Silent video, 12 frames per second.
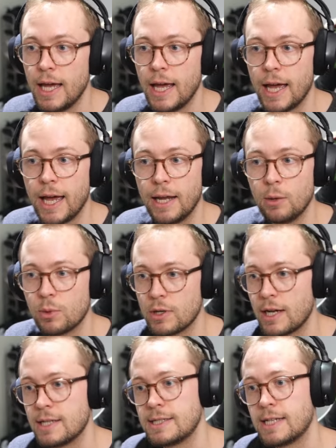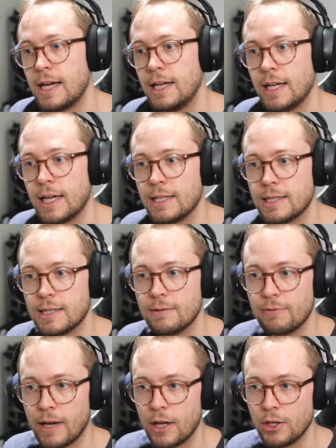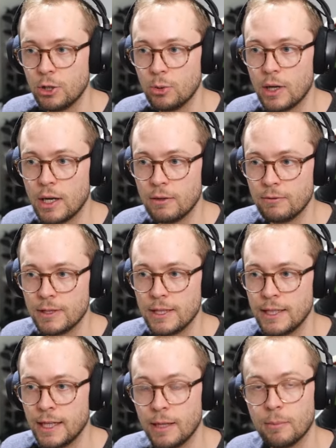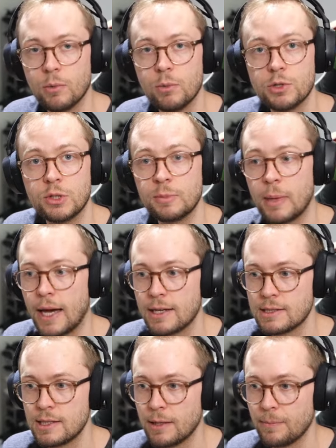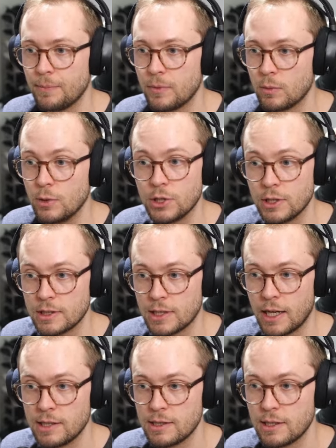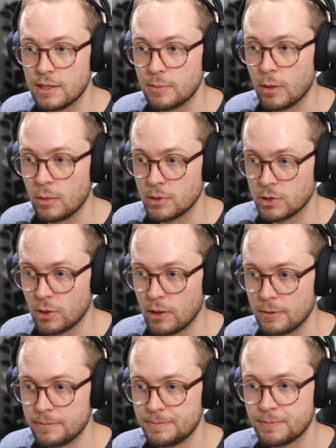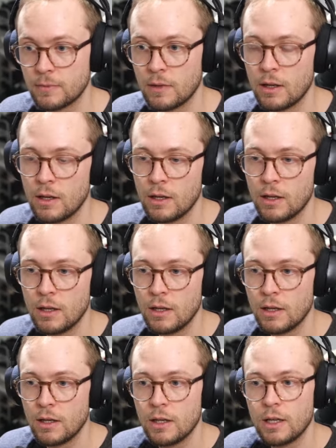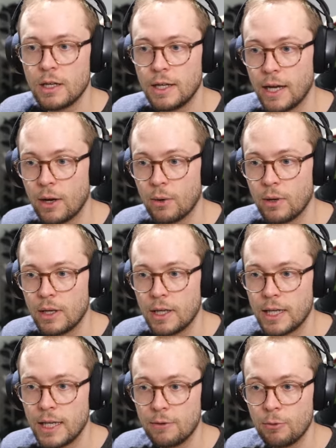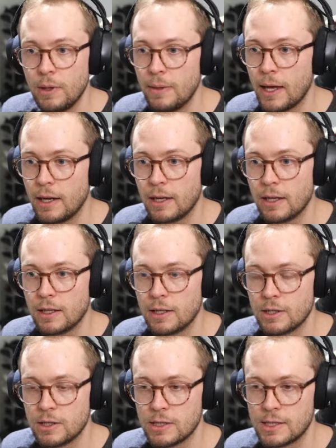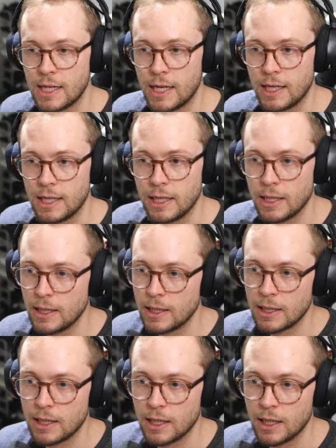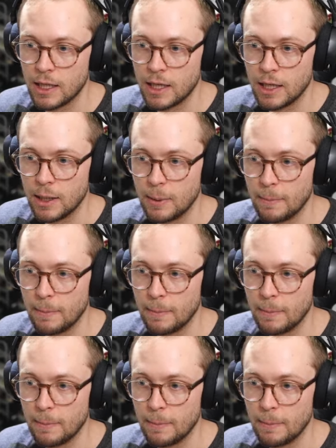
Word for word: and we're assigning it the value of name, which is passed in, which in this case is Bulbasaur. Now, if we then say uh,